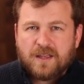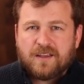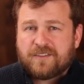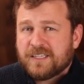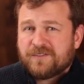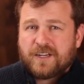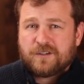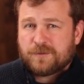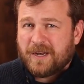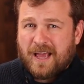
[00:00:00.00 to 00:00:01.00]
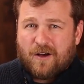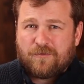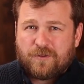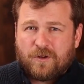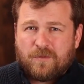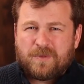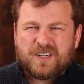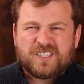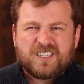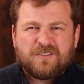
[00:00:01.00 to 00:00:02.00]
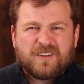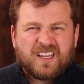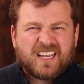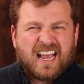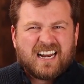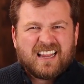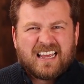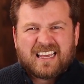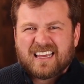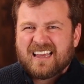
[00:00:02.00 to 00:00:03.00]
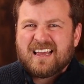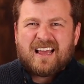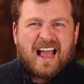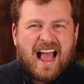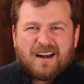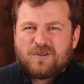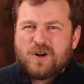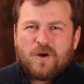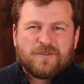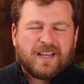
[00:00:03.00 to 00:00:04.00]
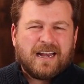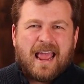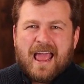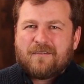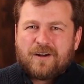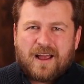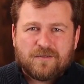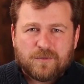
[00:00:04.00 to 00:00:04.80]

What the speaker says: If this video has been helpful, but you're still feeling kind of like, I don't know if I can ever have